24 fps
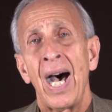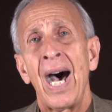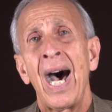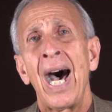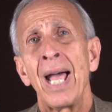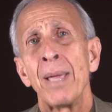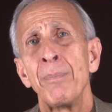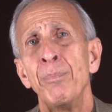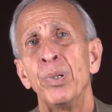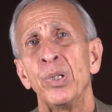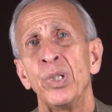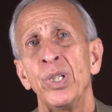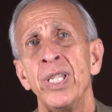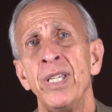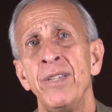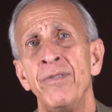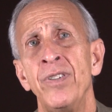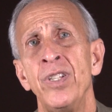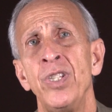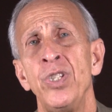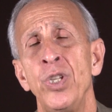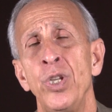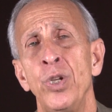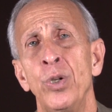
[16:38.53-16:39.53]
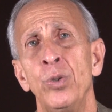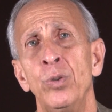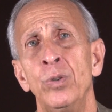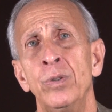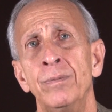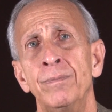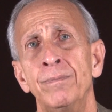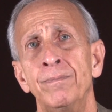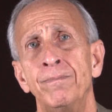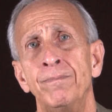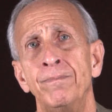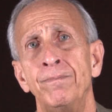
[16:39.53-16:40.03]
I believe in you.
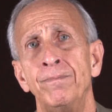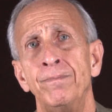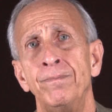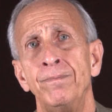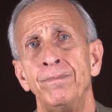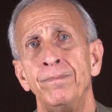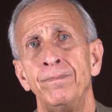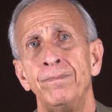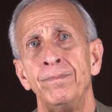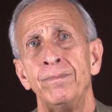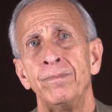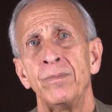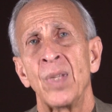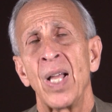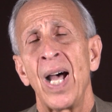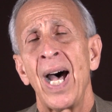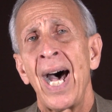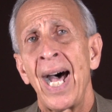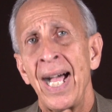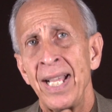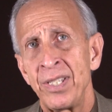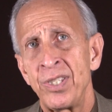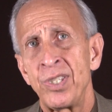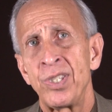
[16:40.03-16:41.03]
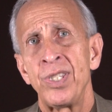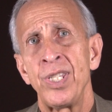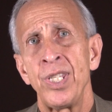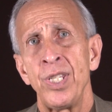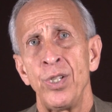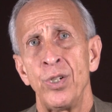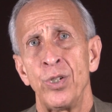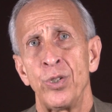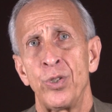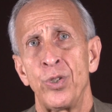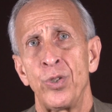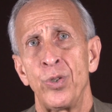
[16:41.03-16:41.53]
I see
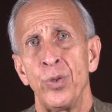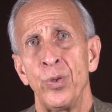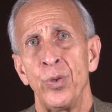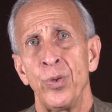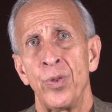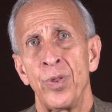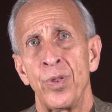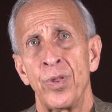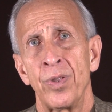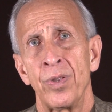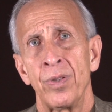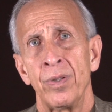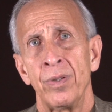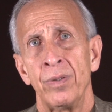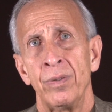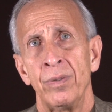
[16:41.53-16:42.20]
your truth.